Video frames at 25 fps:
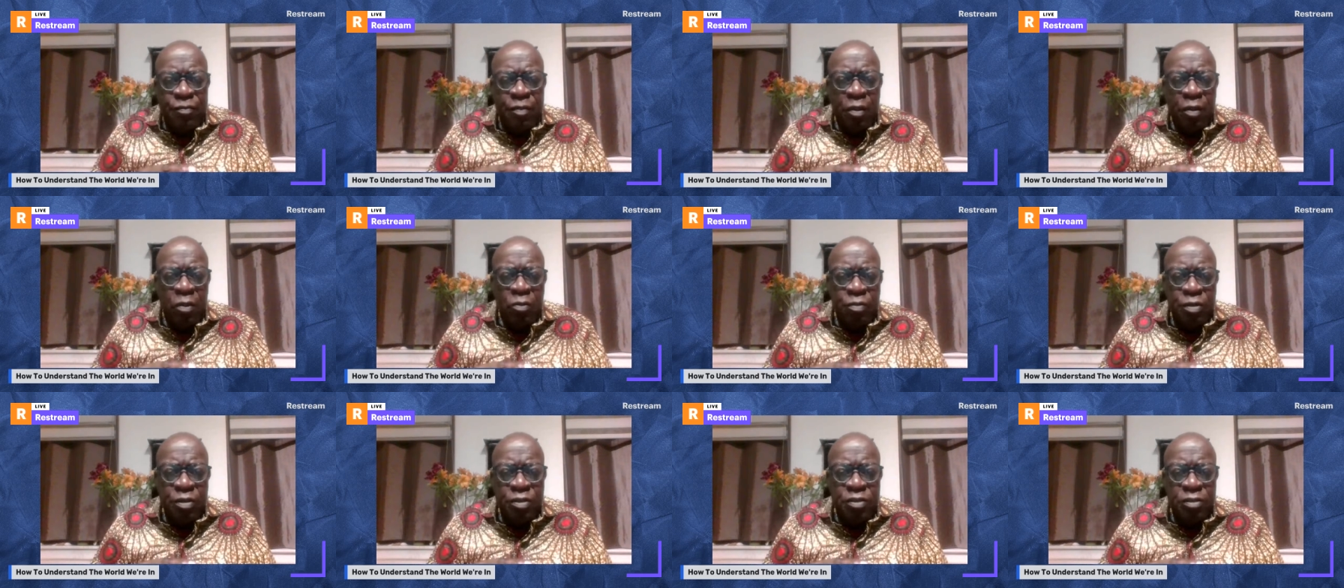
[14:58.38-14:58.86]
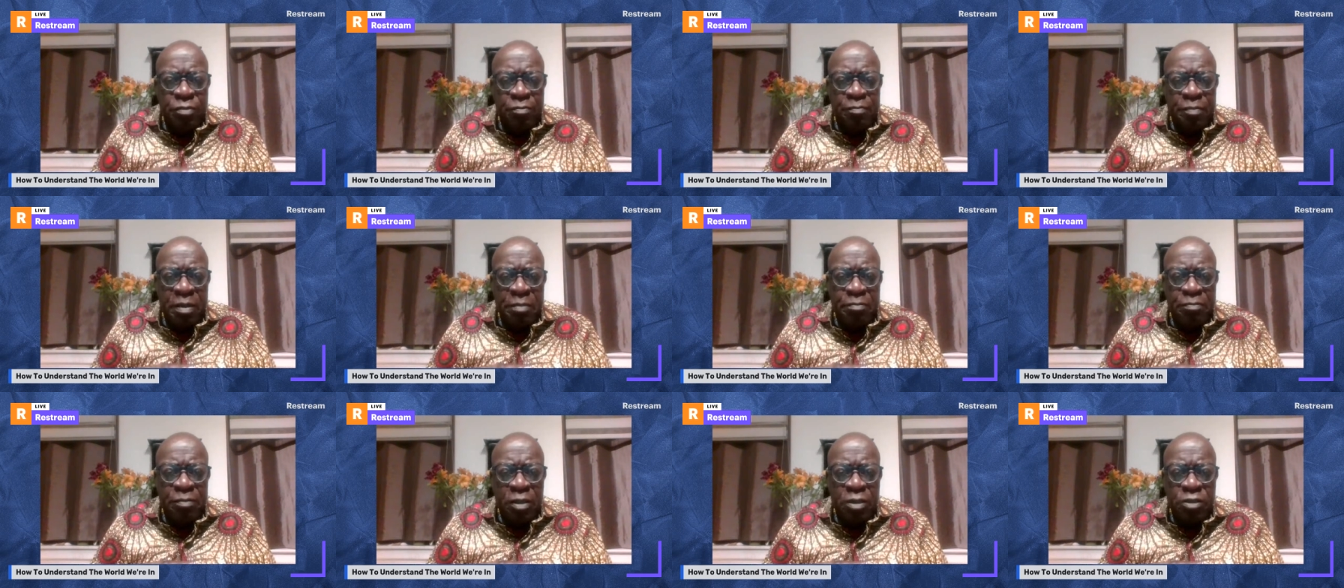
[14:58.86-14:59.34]
they'll reach the
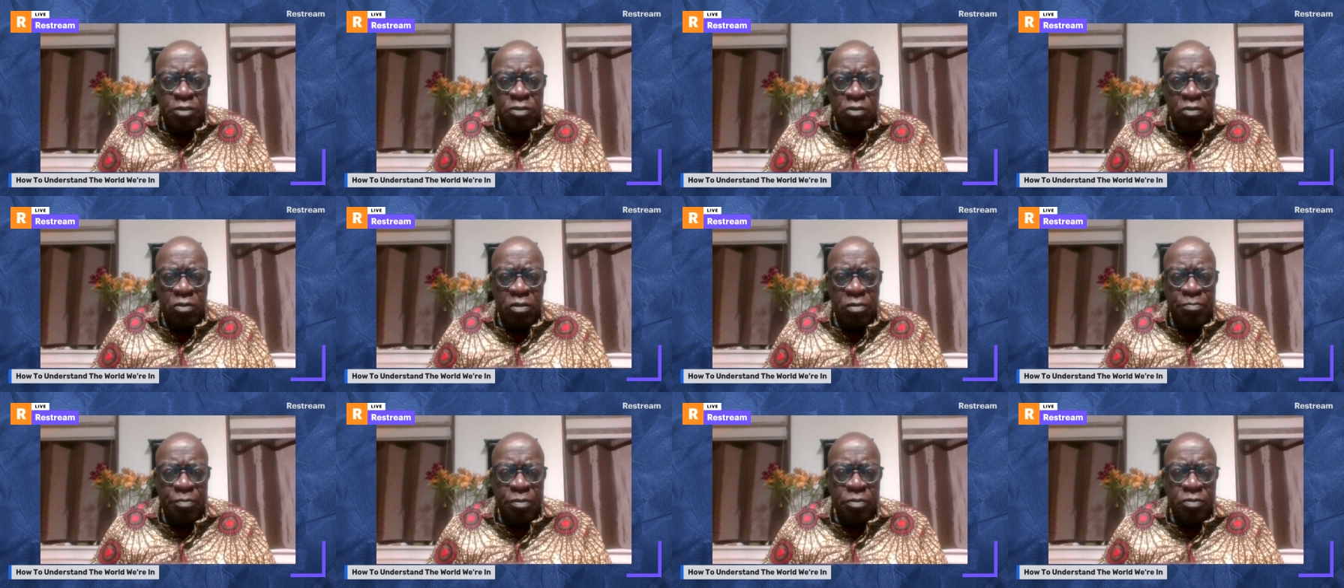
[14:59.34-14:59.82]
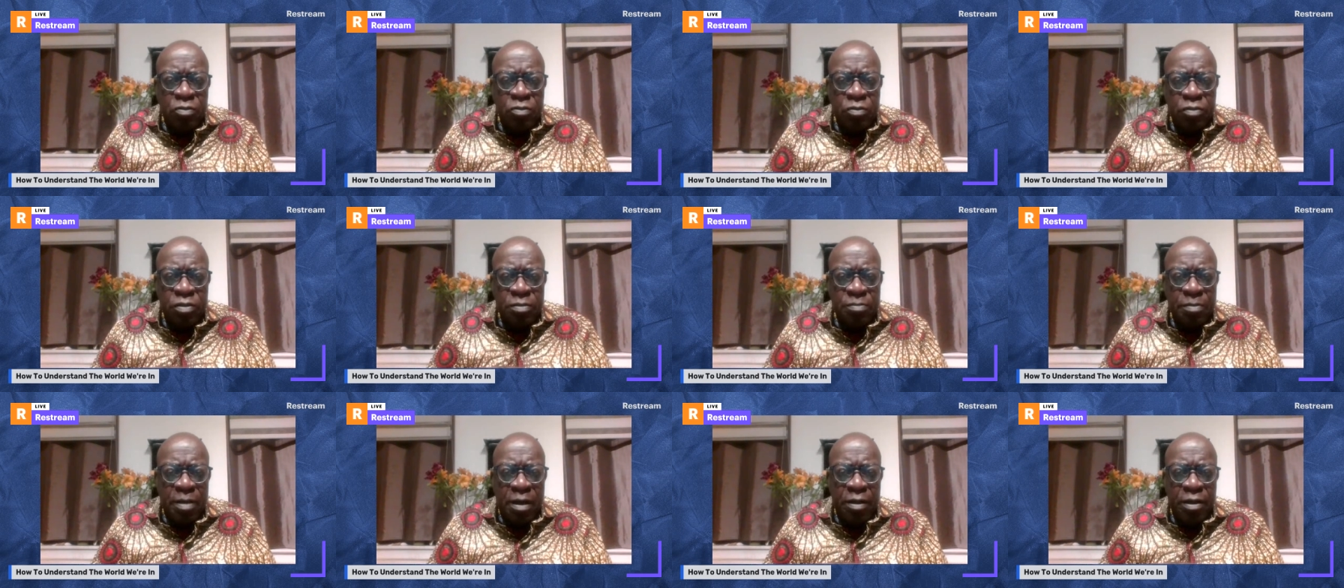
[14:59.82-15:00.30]
people in Europe and
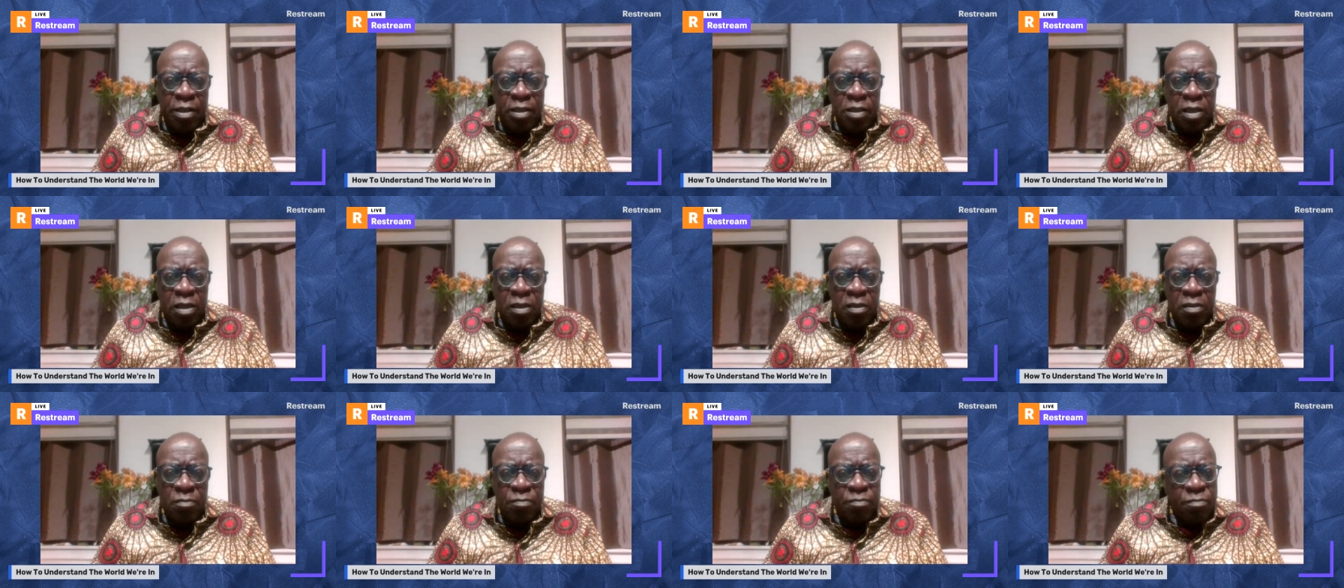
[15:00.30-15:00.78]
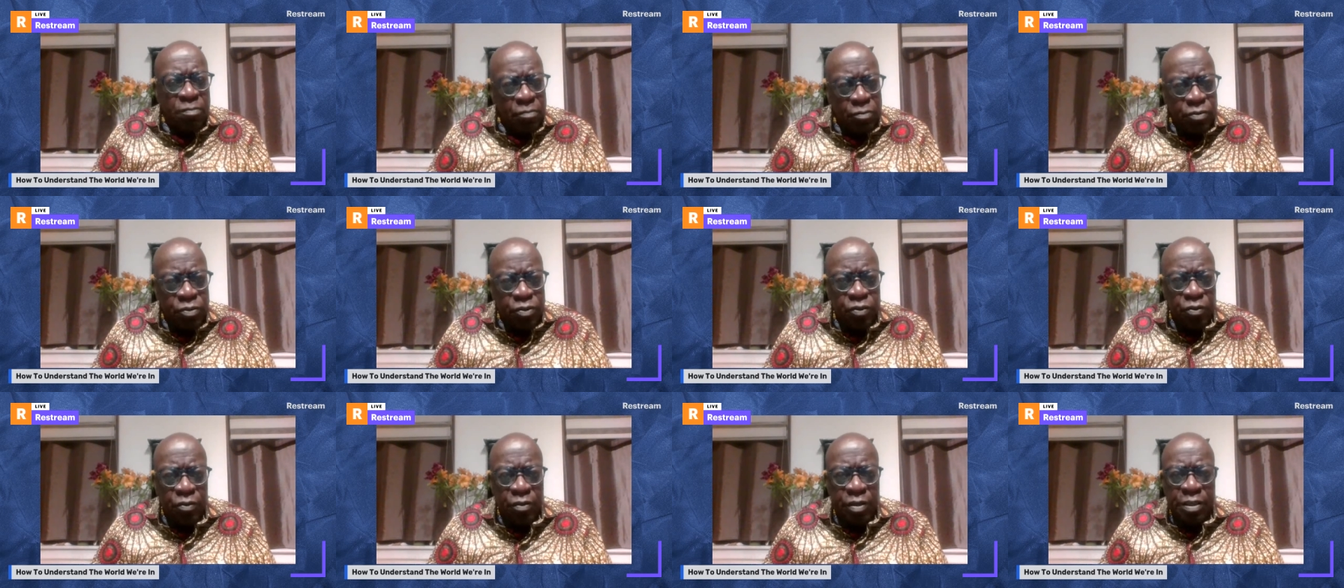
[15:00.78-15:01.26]
North America,
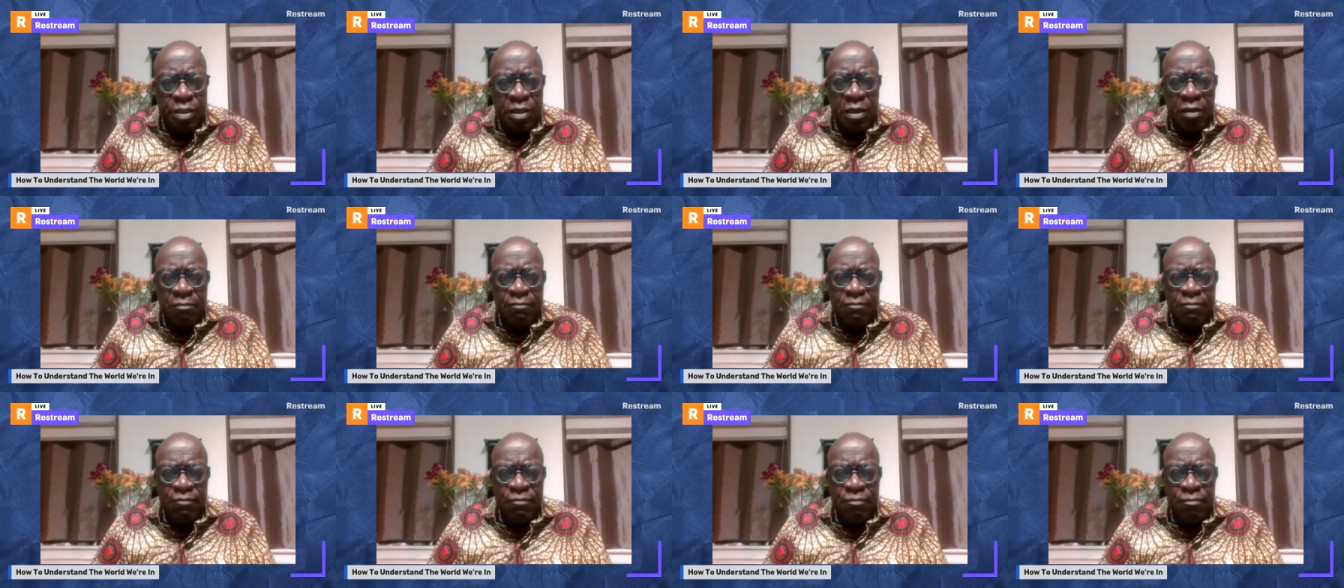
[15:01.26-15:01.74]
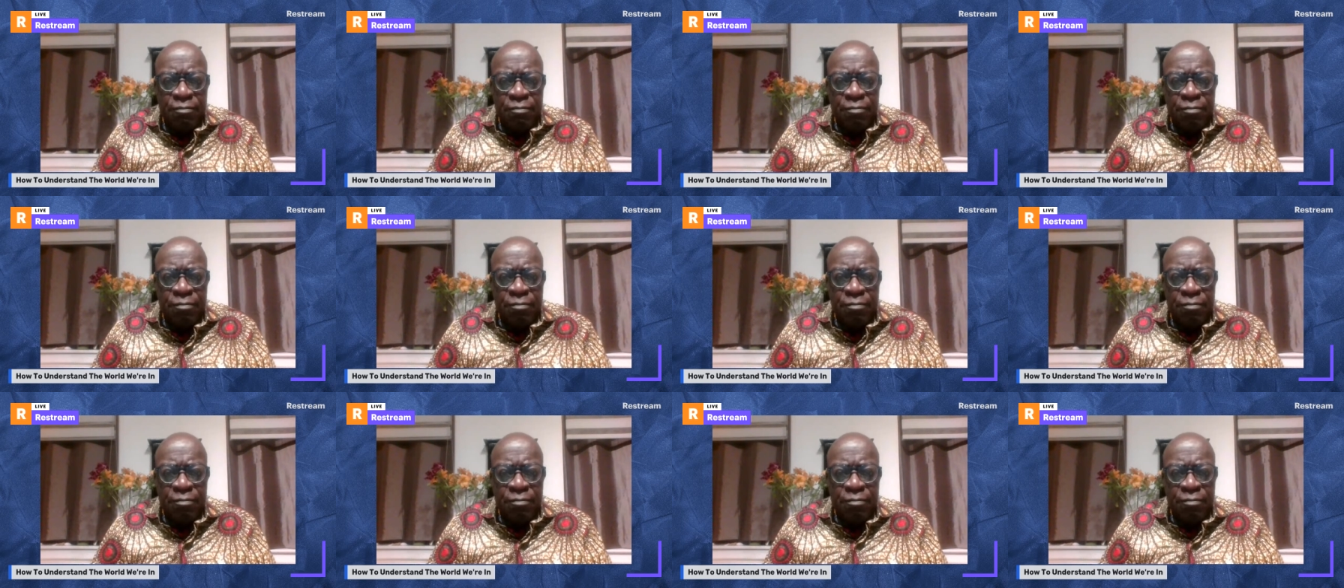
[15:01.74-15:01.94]
sure enough.